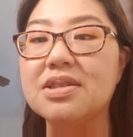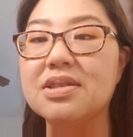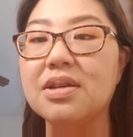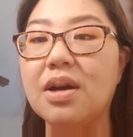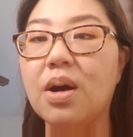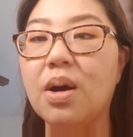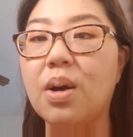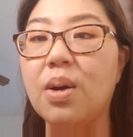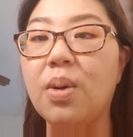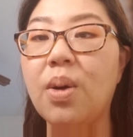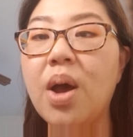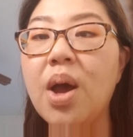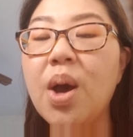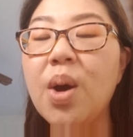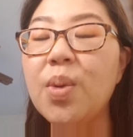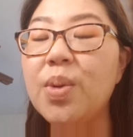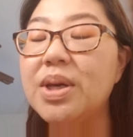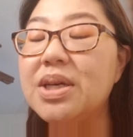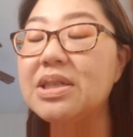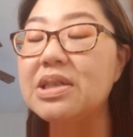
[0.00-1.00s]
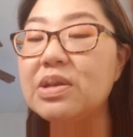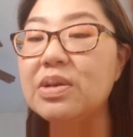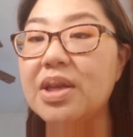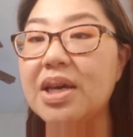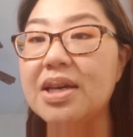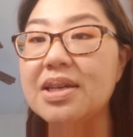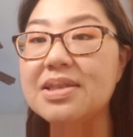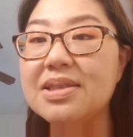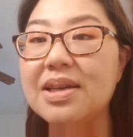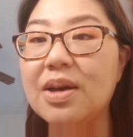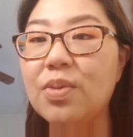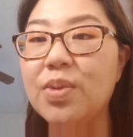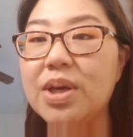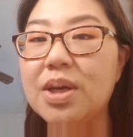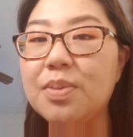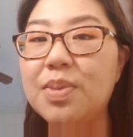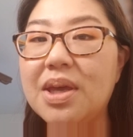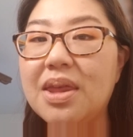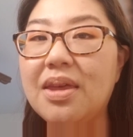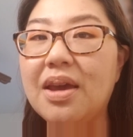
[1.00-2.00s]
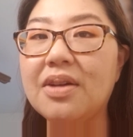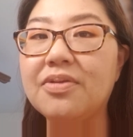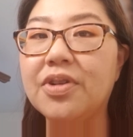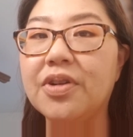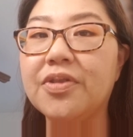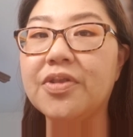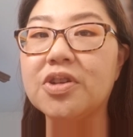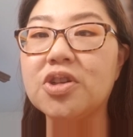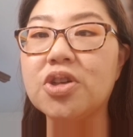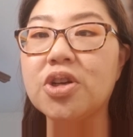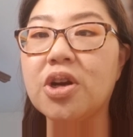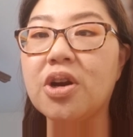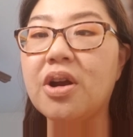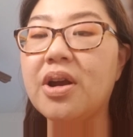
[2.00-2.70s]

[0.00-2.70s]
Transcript: So we could do this and we could be thankful for sure.